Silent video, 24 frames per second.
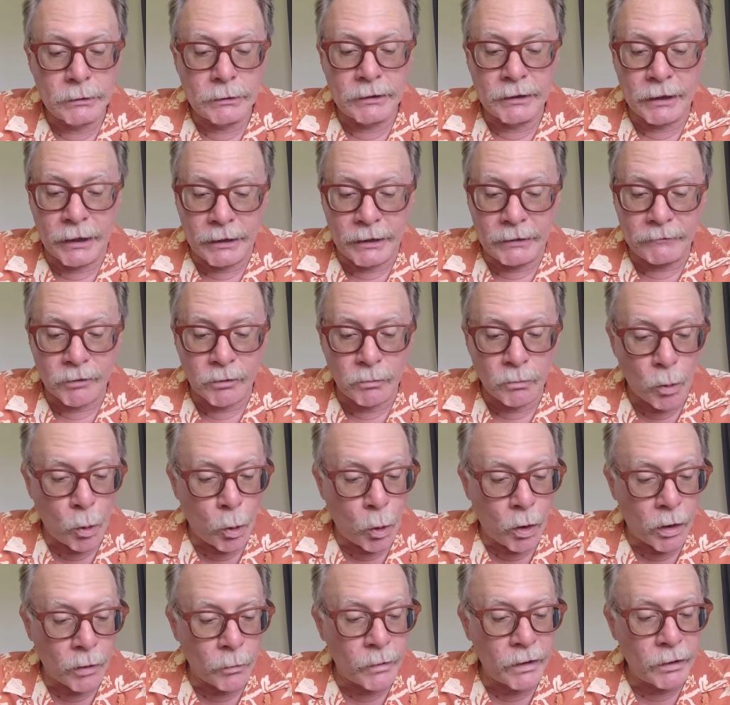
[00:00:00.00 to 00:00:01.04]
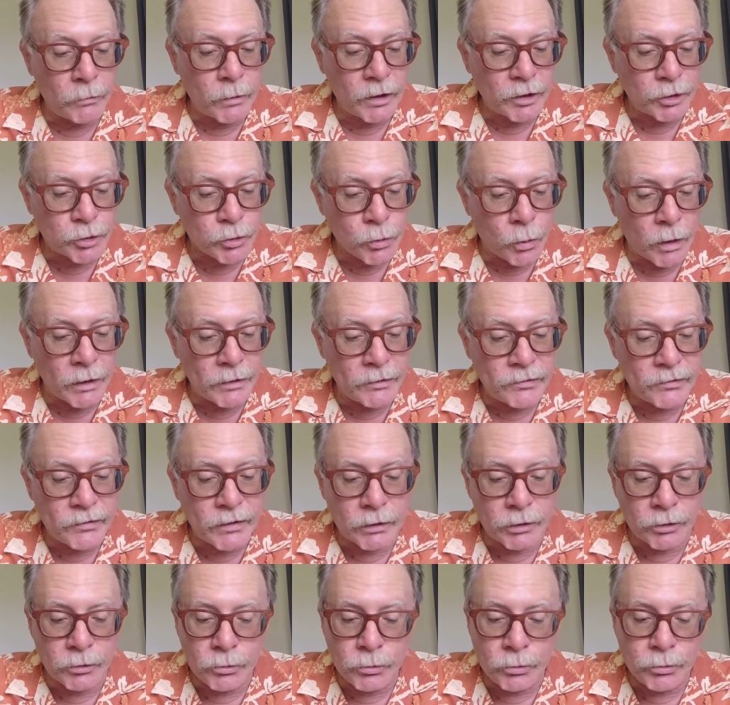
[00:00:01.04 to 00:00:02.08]
Yet even more, we rejoice
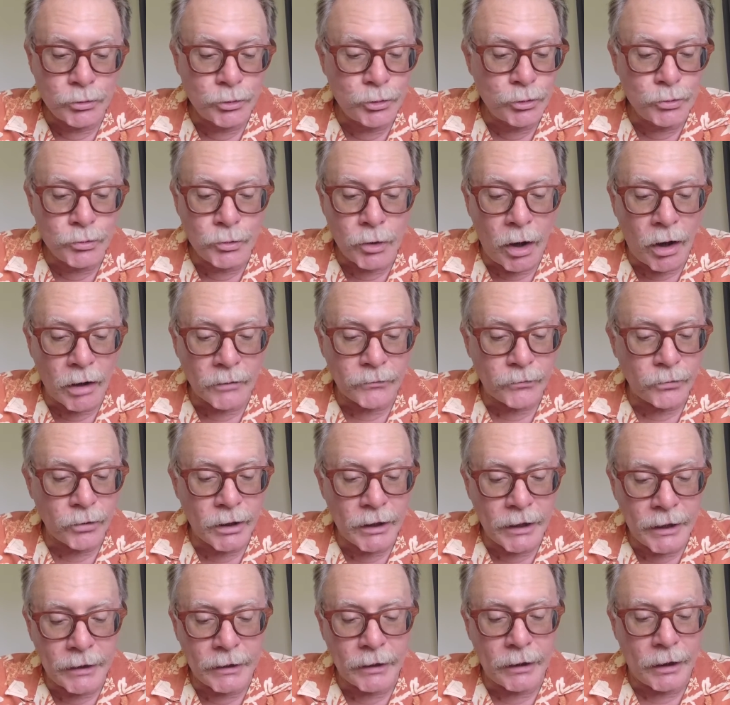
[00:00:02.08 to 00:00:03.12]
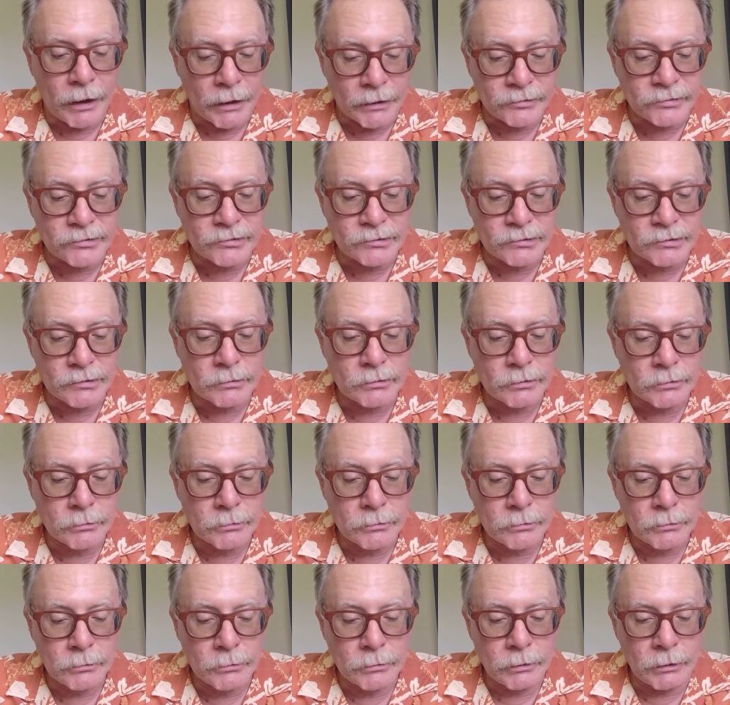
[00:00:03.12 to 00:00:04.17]
that you do not forget us,
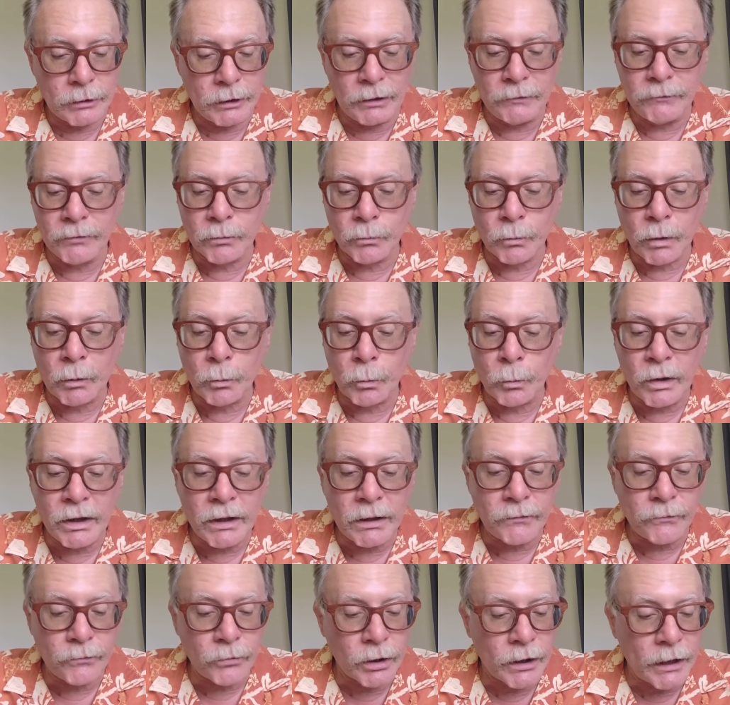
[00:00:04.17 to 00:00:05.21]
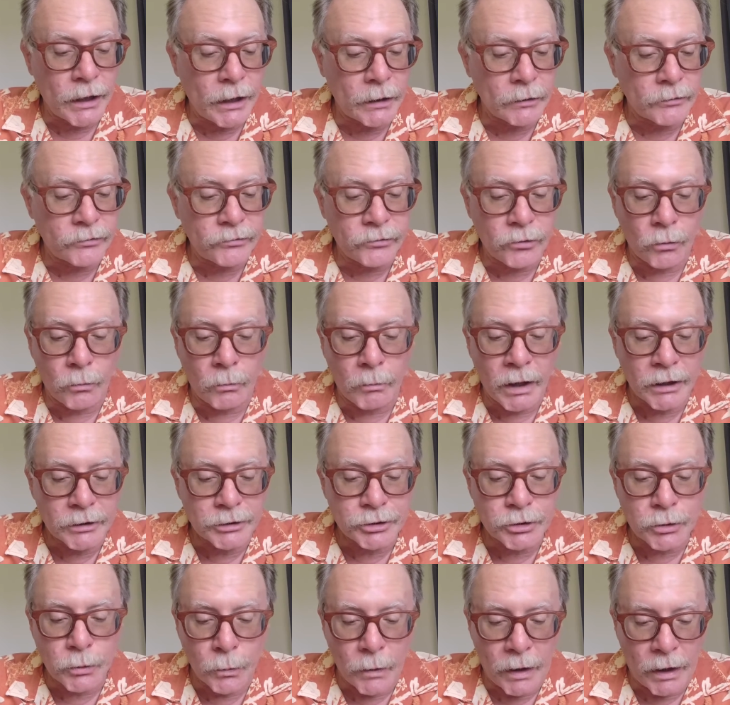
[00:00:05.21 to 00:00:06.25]
even when we forget so
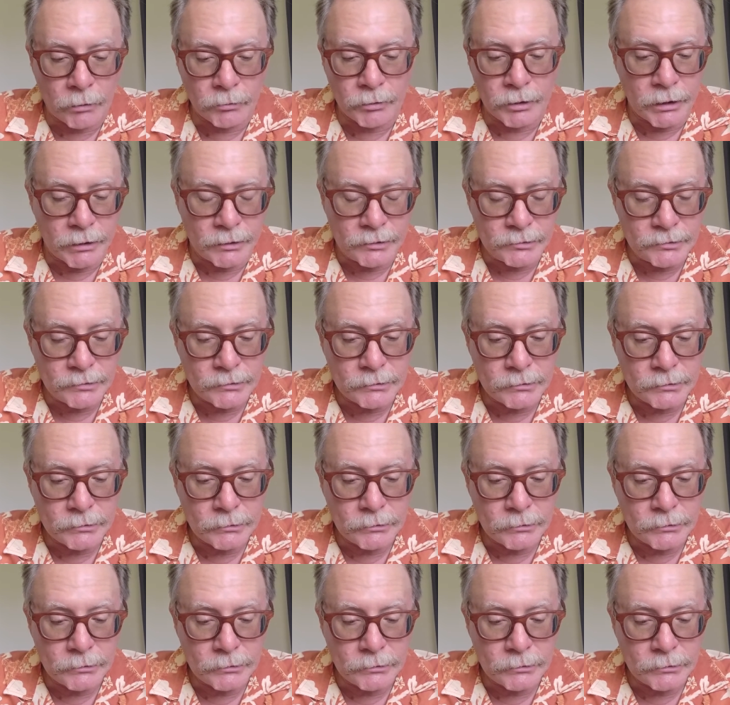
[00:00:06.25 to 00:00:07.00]
much around us.